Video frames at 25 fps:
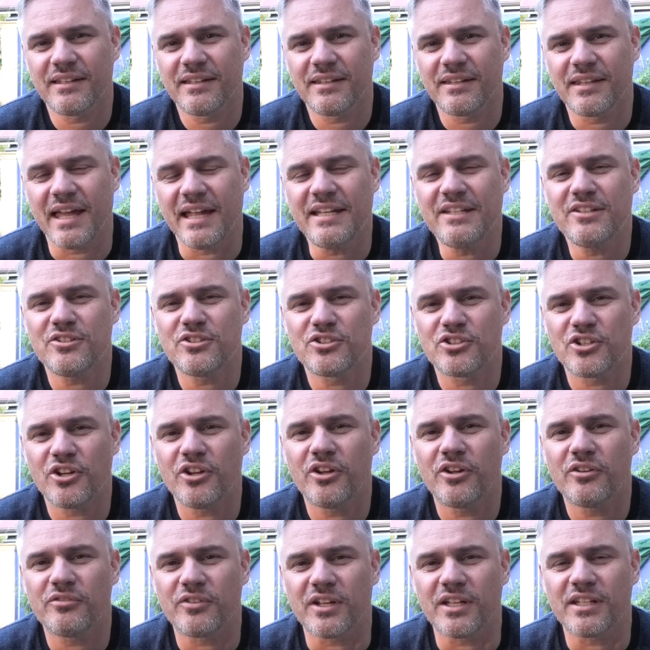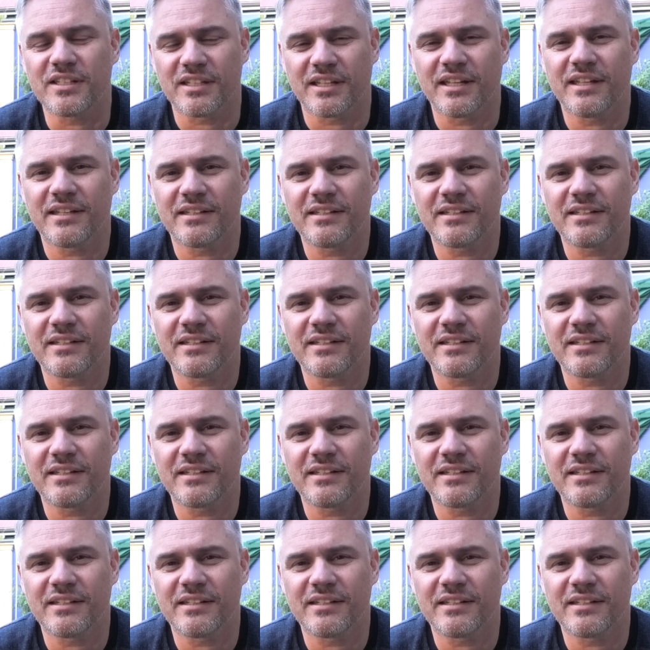they deserve a